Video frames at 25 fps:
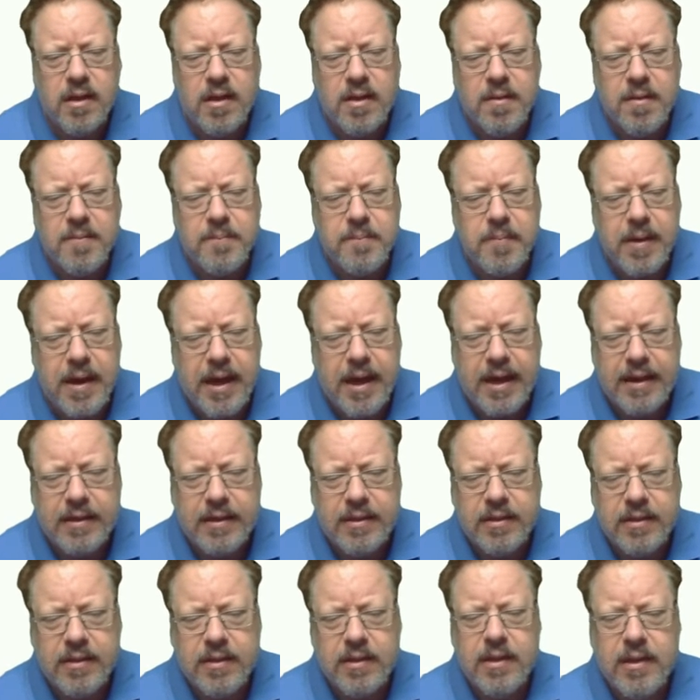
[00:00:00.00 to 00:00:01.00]

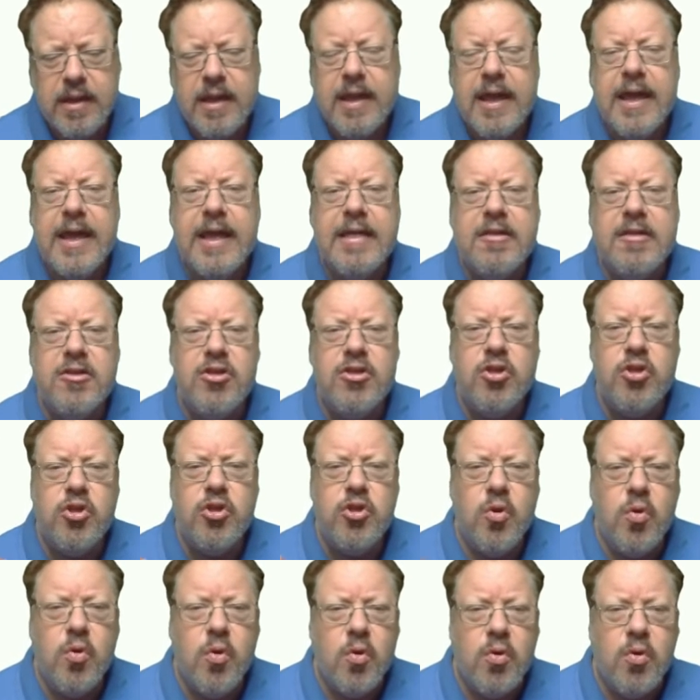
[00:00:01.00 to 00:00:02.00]
But it's
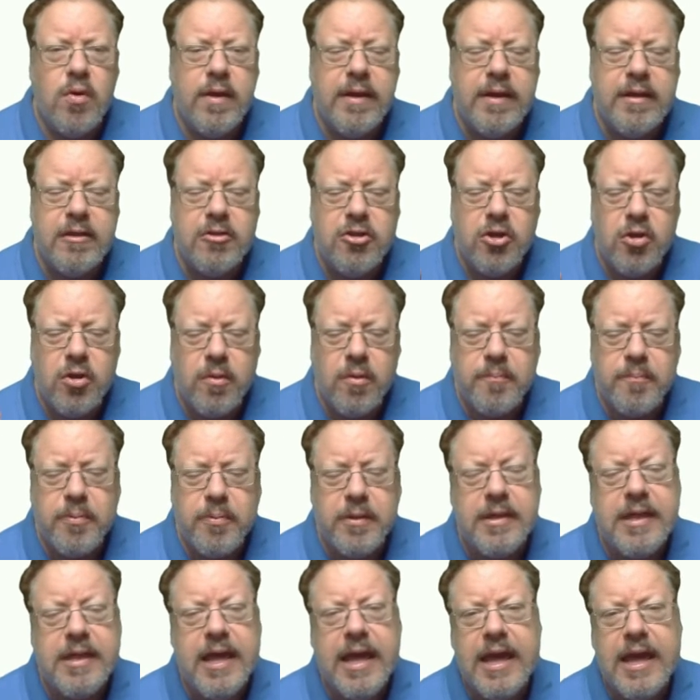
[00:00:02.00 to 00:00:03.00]
your
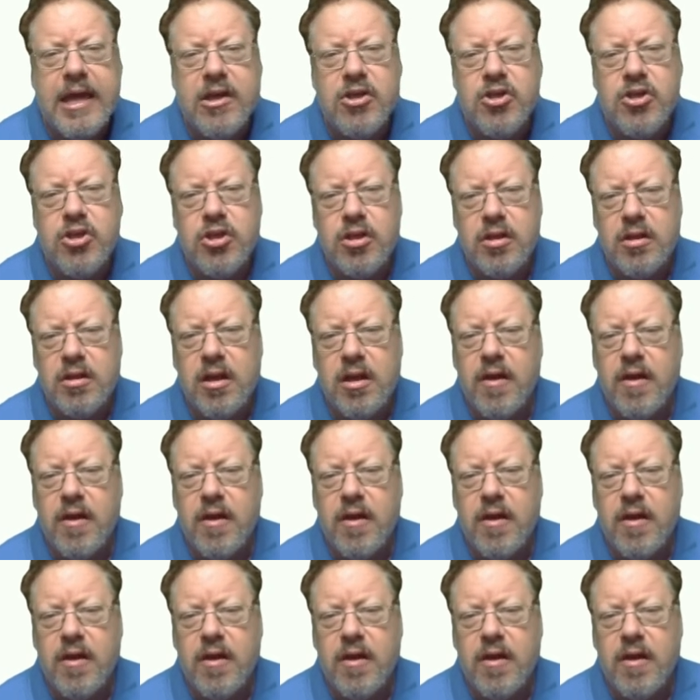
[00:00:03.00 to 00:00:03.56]
interpretation